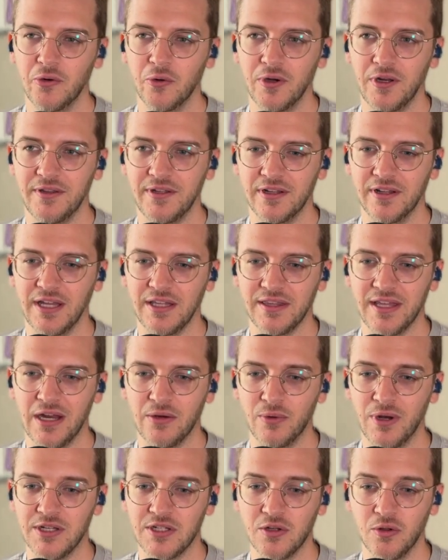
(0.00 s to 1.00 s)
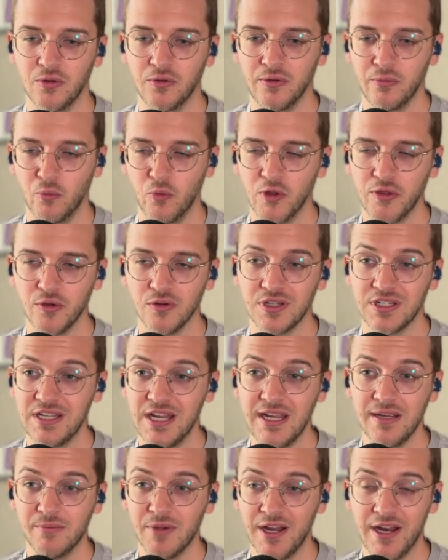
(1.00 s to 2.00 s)
or anything like that, right? So what they're
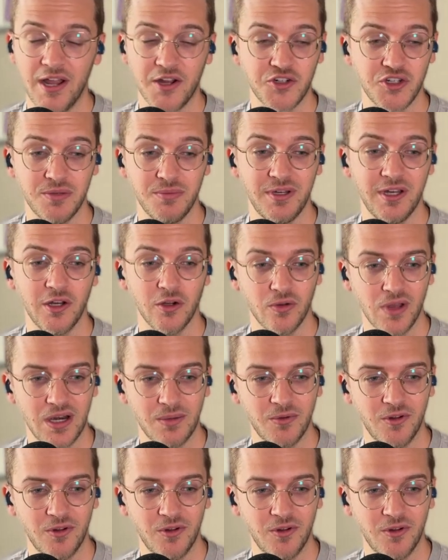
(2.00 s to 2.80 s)
saying might actually be